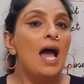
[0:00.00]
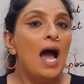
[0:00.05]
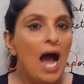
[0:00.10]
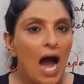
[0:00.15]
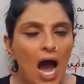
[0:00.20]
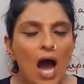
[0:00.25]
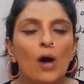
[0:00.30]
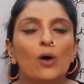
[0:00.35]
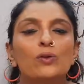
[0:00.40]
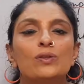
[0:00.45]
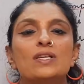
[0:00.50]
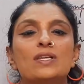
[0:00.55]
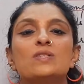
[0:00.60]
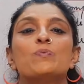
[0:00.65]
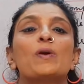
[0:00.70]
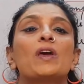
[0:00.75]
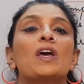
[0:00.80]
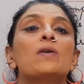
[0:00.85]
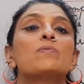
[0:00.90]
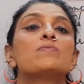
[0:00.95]
How this
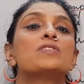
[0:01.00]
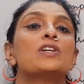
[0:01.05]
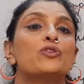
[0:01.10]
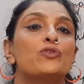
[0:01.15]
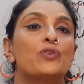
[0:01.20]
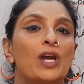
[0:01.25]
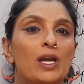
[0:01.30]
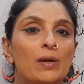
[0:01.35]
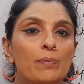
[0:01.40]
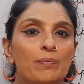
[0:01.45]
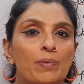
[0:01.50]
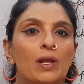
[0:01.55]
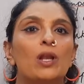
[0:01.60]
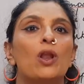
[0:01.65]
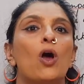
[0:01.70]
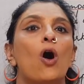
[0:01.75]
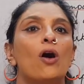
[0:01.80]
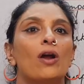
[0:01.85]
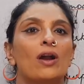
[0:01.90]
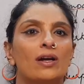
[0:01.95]
becomes a trade
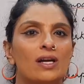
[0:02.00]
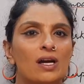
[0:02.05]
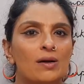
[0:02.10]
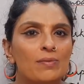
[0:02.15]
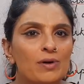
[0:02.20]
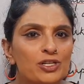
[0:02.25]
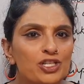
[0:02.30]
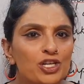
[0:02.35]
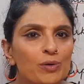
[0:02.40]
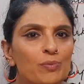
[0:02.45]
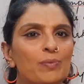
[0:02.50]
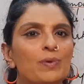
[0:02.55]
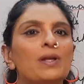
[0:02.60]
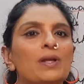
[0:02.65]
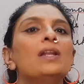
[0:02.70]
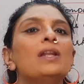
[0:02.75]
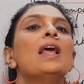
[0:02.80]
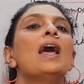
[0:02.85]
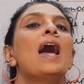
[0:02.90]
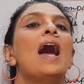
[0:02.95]
bill or a commercial
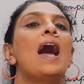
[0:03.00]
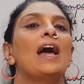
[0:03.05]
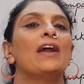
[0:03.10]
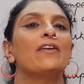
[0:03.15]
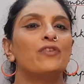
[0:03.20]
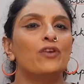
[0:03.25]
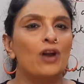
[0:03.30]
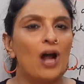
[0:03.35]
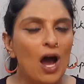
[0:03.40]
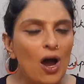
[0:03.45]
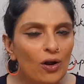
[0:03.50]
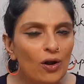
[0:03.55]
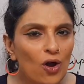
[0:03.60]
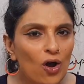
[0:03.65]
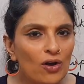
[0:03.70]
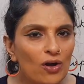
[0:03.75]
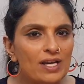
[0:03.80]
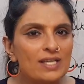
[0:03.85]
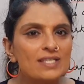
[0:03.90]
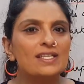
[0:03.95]
bill and for how
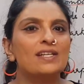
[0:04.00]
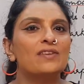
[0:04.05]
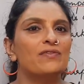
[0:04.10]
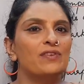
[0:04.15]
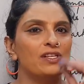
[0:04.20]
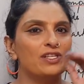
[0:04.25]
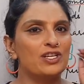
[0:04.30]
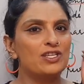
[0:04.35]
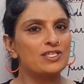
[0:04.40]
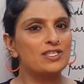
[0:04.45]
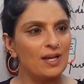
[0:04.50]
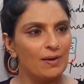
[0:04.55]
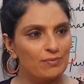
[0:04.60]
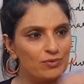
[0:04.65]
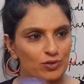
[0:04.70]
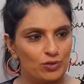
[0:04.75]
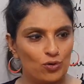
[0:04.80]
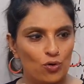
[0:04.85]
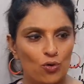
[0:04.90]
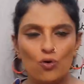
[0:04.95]
long is it, we'll just come
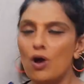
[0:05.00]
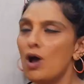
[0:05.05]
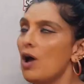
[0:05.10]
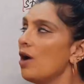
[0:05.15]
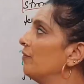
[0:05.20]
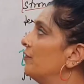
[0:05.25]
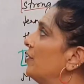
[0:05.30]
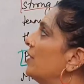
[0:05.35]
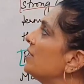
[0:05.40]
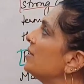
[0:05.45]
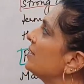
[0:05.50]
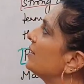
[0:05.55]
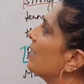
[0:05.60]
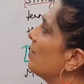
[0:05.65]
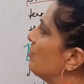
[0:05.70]
to know with